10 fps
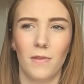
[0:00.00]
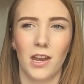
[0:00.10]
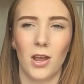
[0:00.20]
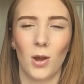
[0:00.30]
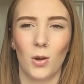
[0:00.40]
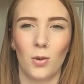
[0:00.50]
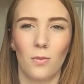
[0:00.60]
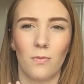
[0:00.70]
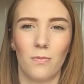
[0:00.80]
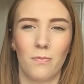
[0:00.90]
you know,
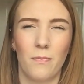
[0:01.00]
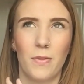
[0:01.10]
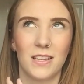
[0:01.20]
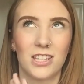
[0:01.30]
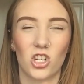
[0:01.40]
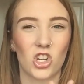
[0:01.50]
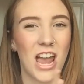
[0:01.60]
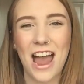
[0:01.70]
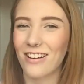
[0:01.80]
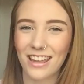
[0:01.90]

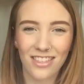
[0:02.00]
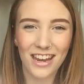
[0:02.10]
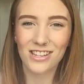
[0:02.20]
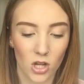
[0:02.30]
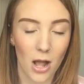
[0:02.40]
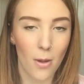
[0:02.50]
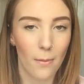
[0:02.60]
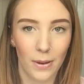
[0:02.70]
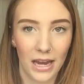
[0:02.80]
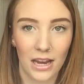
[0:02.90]
sharing things. I
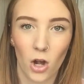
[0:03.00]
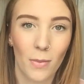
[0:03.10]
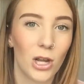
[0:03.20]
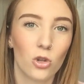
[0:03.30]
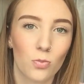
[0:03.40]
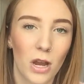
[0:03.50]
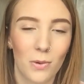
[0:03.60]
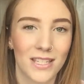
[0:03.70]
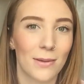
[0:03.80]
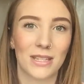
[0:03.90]
might be on my lunch
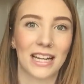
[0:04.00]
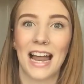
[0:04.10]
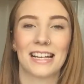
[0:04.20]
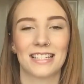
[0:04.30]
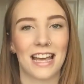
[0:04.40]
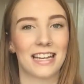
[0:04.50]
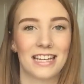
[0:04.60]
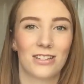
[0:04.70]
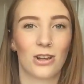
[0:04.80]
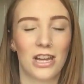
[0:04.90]
break when Sam's in class and
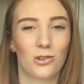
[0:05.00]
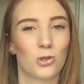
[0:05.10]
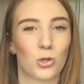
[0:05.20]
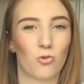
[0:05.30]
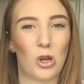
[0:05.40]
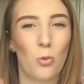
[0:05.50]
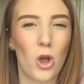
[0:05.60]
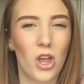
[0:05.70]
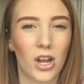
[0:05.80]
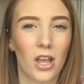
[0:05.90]
it just doesn't really
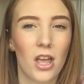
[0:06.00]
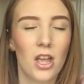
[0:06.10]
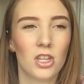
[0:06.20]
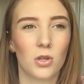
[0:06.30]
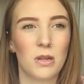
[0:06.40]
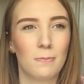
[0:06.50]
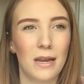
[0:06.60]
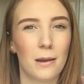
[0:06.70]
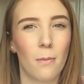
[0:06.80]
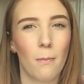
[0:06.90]
work. So we
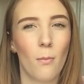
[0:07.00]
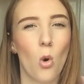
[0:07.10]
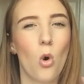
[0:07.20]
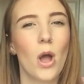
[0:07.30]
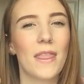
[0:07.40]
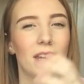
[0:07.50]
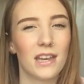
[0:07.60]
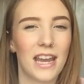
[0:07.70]
speak more in the